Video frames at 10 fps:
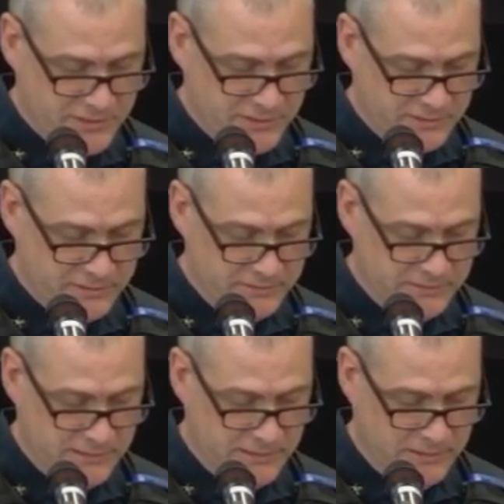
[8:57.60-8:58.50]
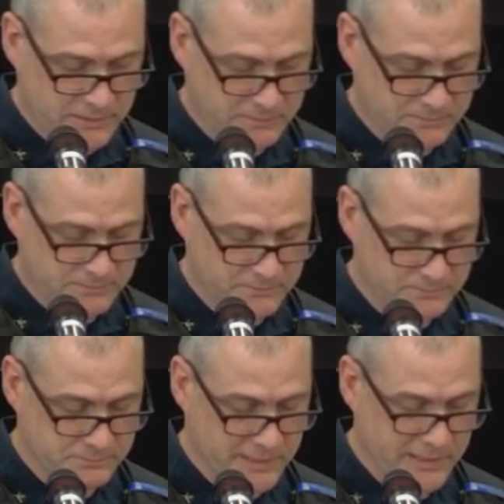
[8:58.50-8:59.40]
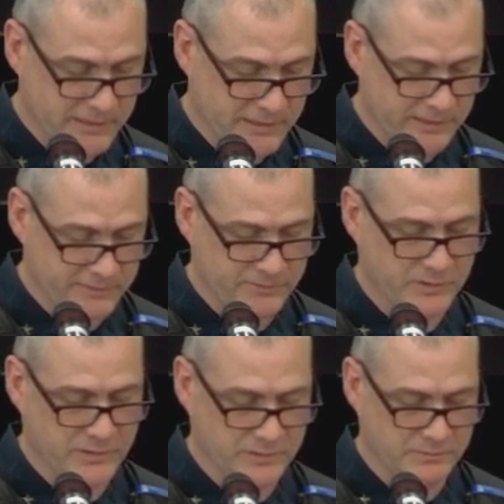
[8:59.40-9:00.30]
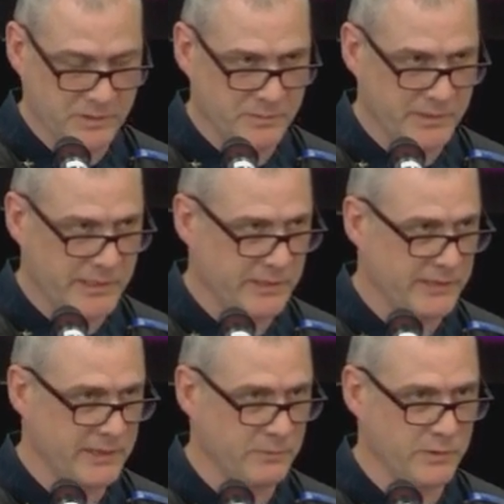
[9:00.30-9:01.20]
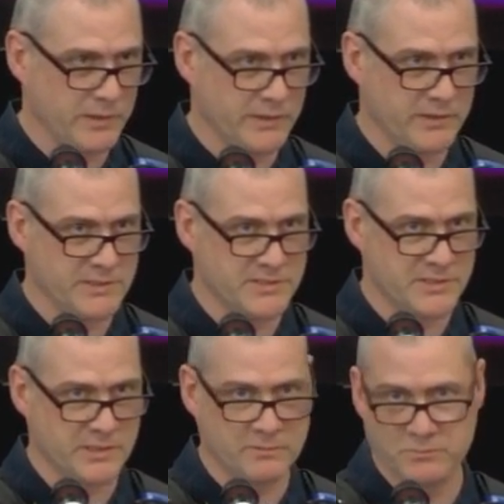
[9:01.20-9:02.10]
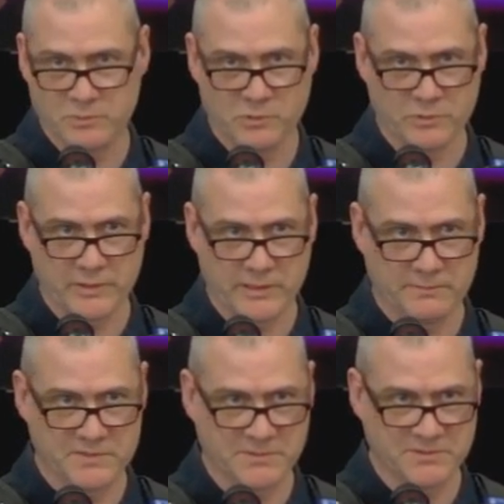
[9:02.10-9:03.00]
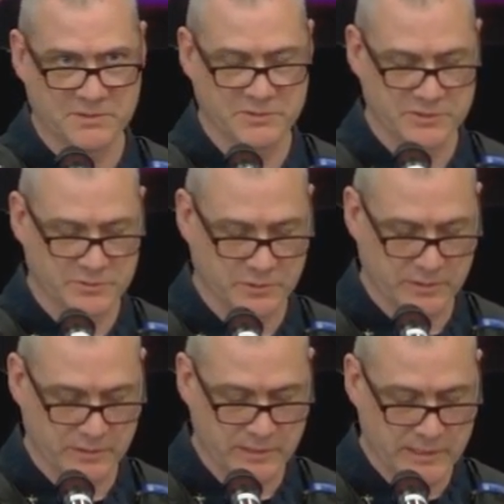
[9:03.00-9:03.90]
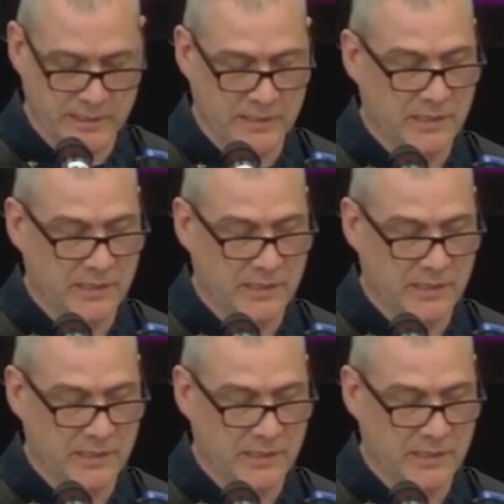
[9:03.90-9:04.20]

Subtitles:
Center, Bailey from Community Care Network, the SUD program, Substance Use Disorder,